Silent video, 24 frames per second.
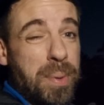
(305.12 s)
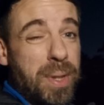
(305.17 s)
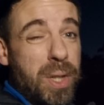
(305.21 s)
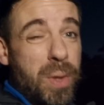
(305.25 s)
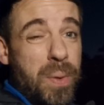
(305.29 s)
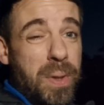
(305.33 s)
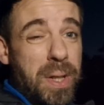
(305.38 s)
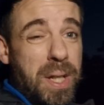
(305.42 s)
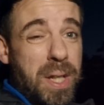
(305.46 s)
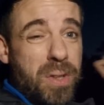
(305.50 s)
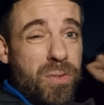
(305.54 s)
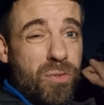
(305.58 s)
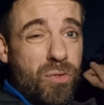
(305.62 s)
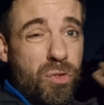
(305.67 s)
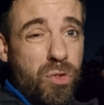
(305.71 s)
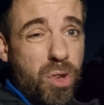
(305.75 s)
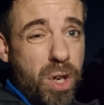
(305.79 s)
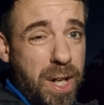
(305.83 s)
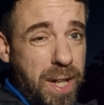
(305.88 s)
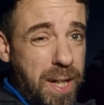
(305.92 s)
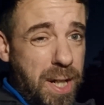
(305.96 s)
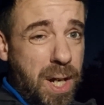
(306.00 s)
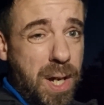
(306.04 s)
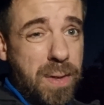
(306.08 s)
to be doing is
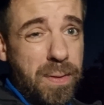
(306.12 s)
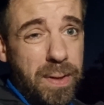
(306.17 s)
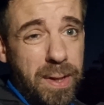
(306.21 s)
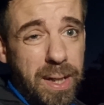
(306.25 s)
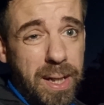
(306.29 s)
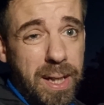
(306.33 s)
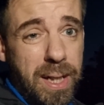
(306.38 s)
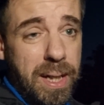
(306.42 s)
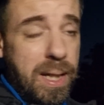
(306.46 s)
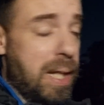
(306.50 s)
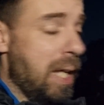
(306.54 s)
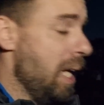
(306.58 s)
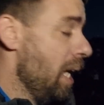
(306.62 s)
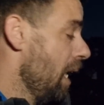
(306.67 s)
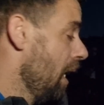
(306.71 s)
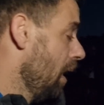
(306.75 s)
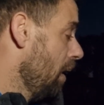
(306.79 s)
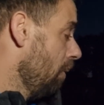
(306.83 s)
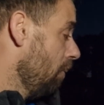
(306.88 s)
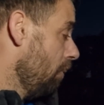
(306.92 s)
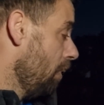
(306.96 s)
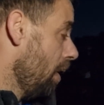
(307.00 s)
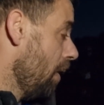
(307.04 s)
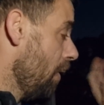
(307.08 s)
running over there
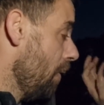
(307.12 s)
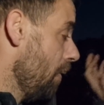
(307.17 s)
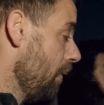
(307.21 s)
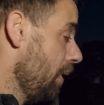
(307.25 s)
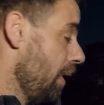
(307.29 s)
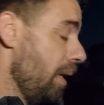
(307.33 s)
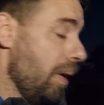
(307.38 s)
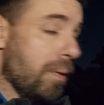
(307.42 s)
while